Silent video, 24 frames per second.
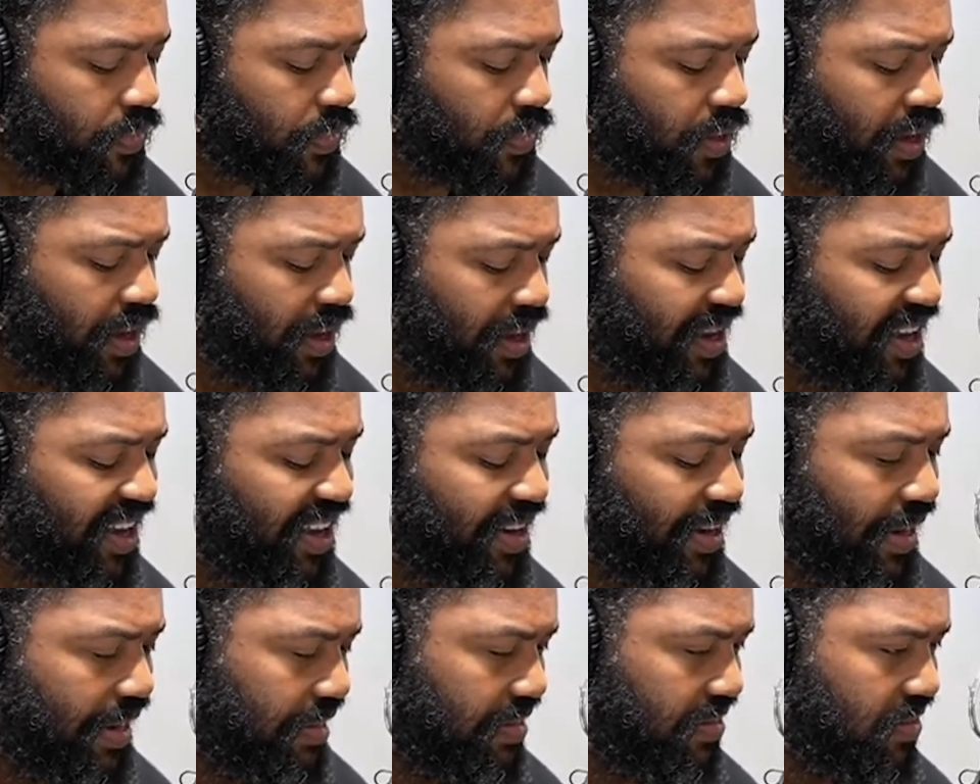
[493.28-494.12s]
Again,
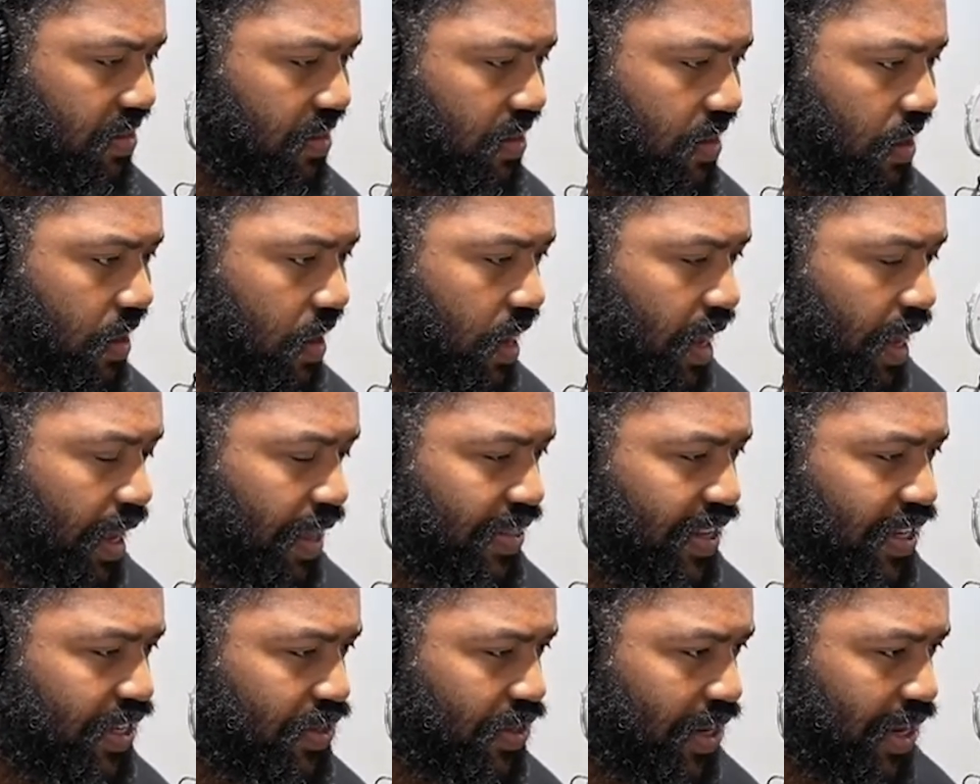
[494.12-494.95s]
these are
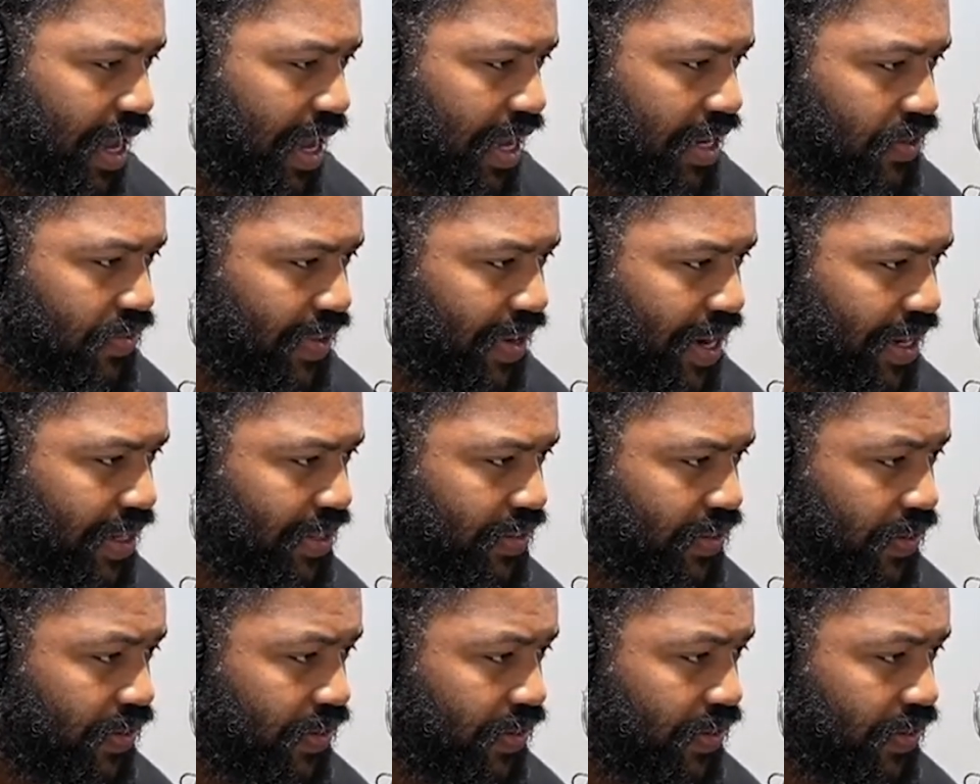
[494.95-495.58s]
these are contracts.